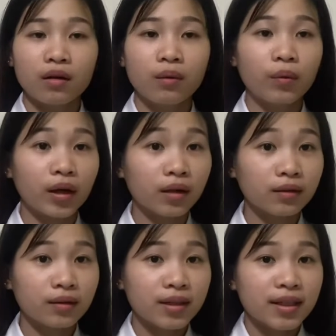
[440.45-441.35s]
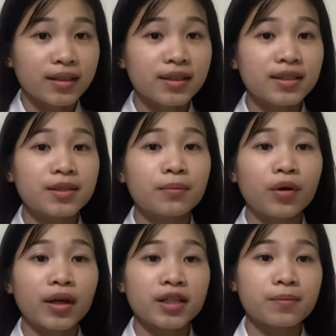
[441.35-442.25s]
Well, this is
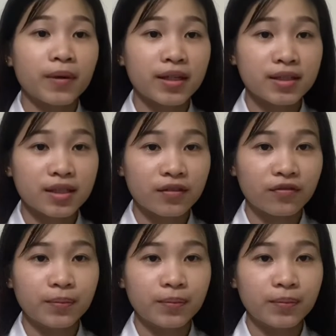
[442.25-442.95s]
more expensive